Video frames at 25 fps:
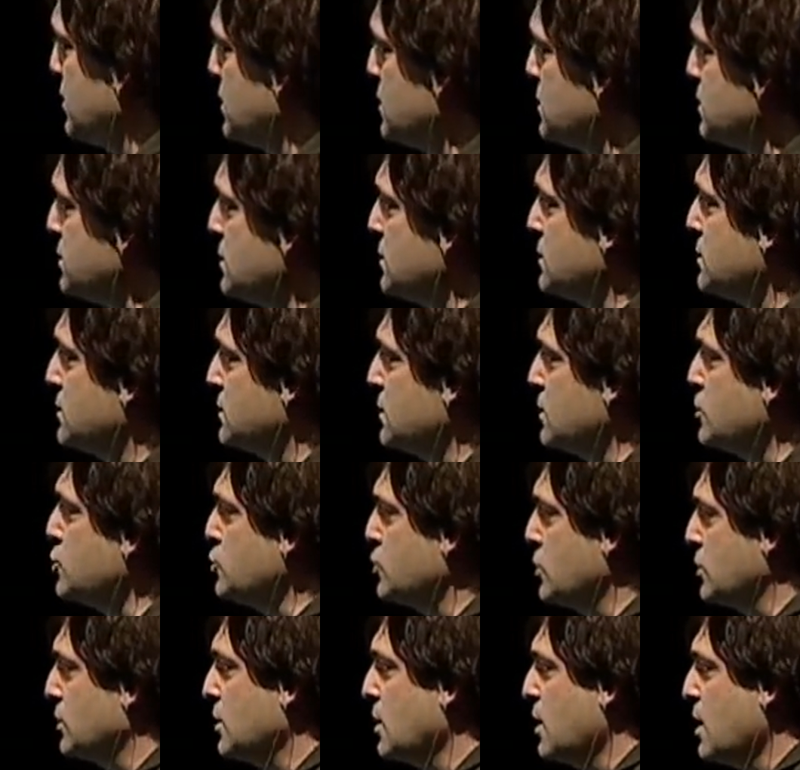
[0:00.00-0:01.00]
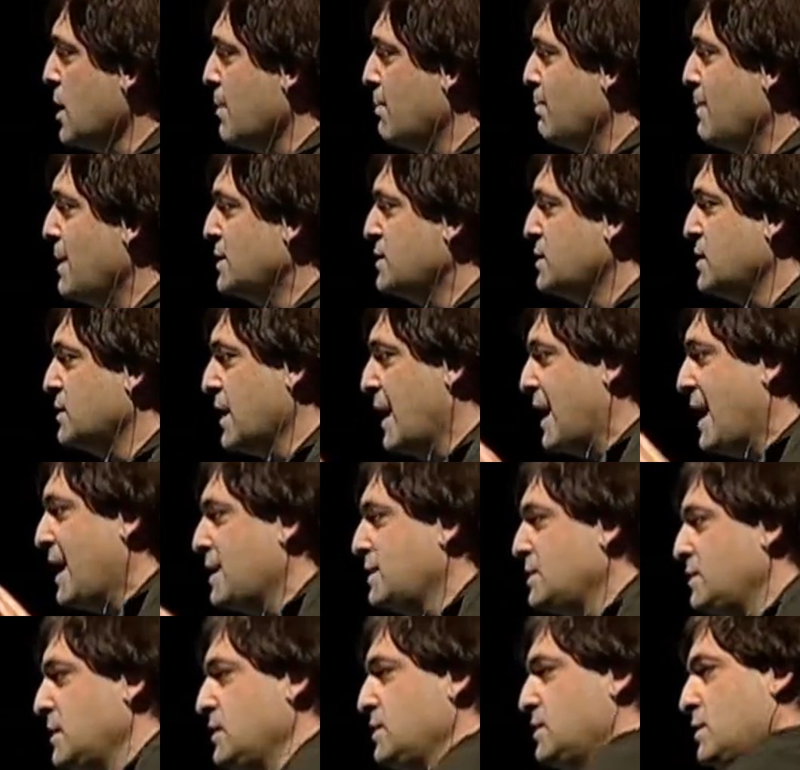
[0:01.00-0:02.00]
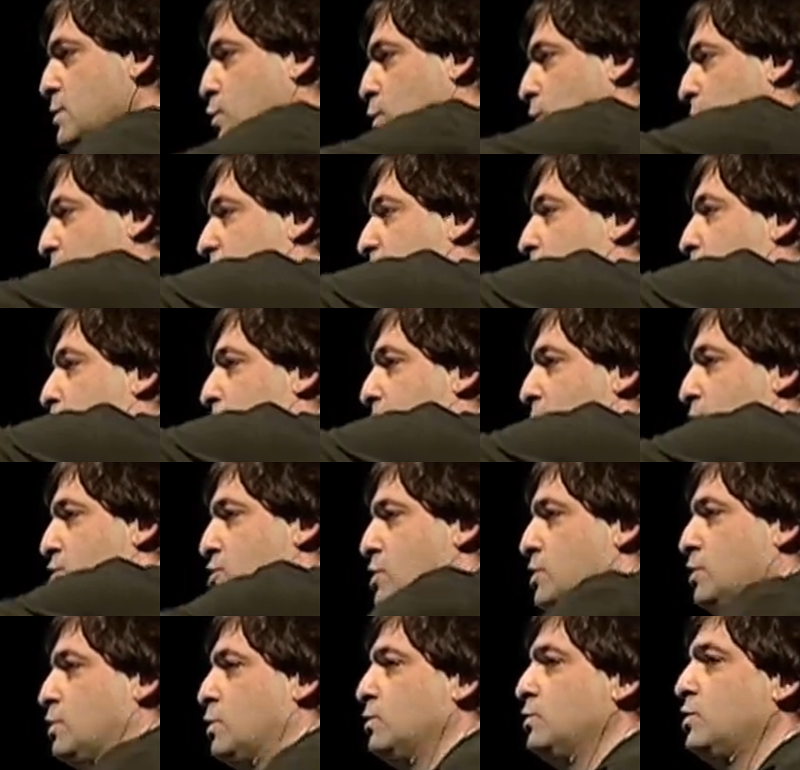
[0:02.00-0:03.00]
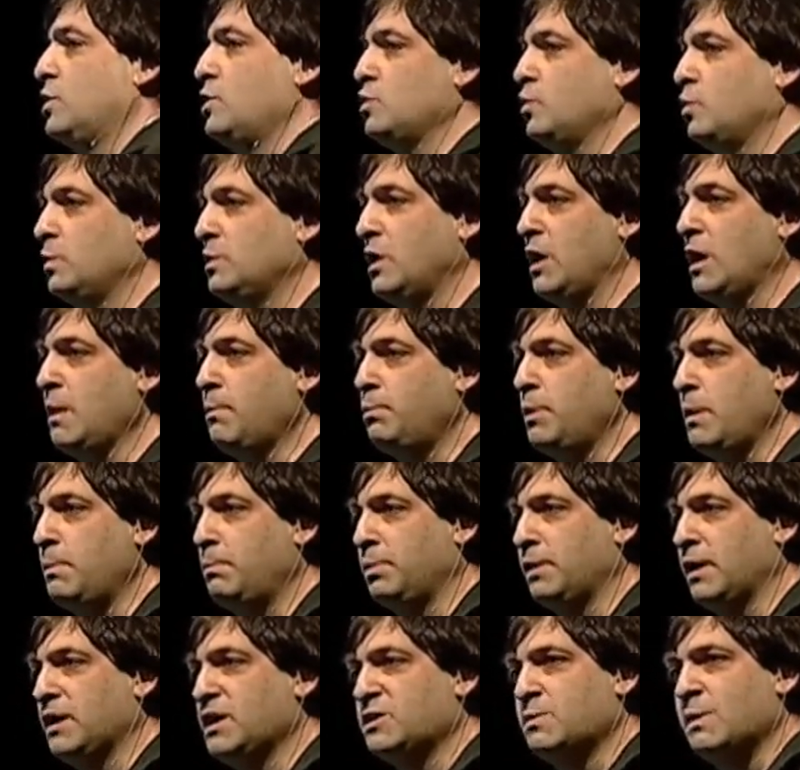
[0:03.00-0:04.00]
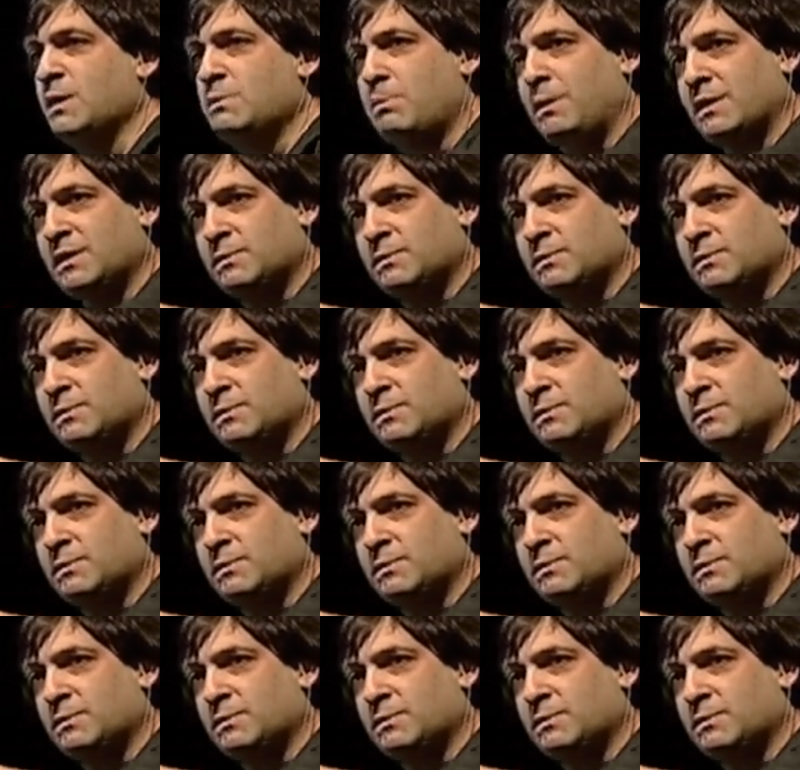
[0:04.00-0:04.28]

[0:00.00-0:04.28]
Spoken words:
This decision makes it as easy to let the patient continue with hip replacement,